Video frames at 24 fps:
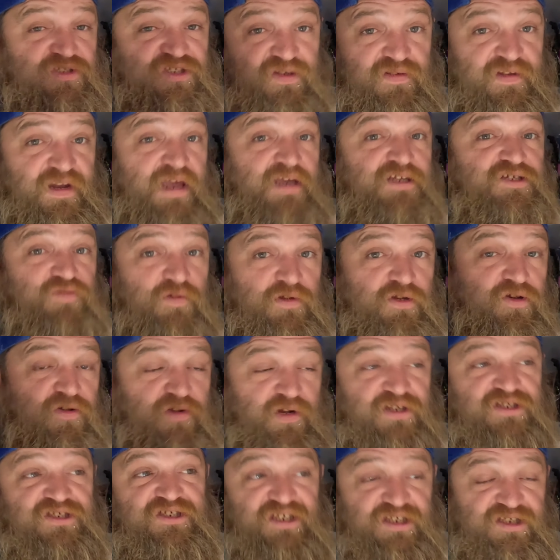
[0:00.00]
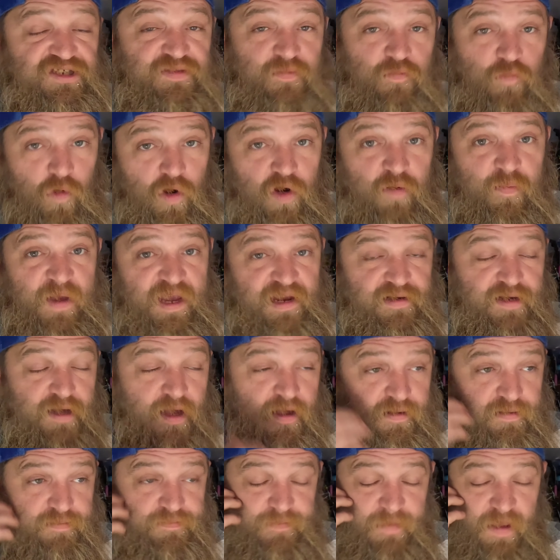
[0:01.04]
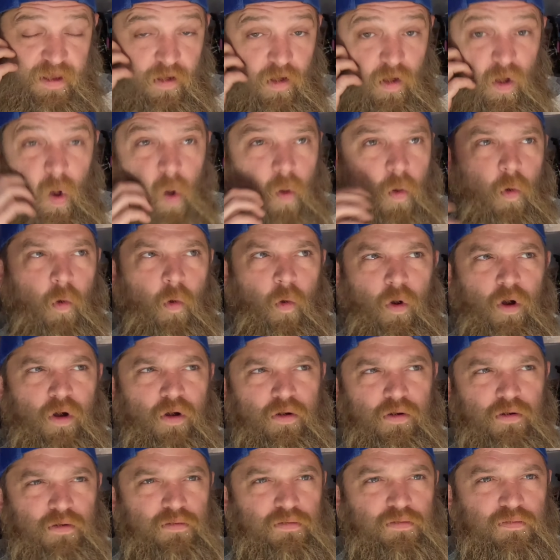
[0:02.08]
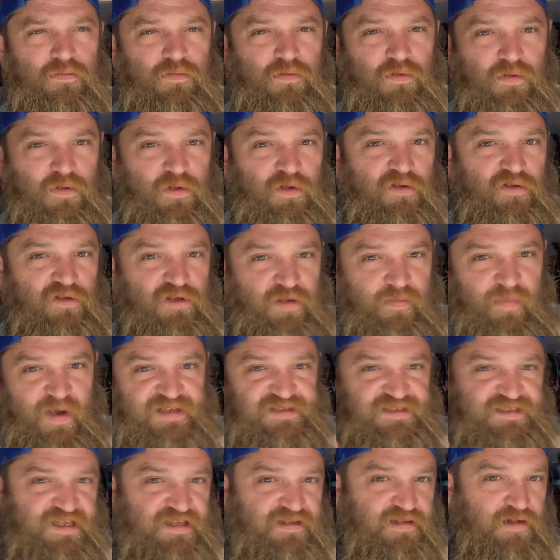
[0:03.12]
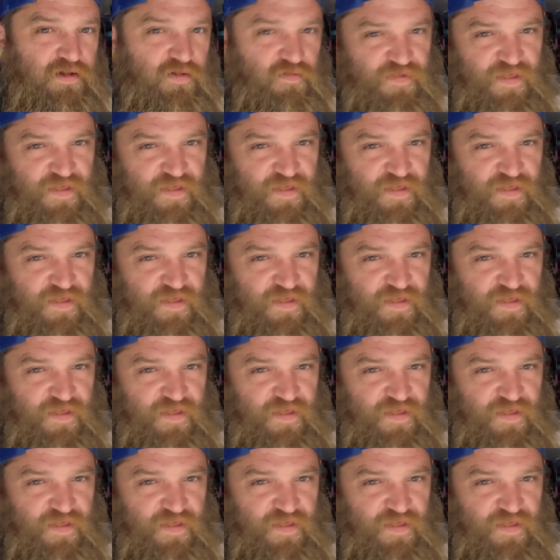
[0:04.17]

So the next one, you're going to see some work being done, or you might see the new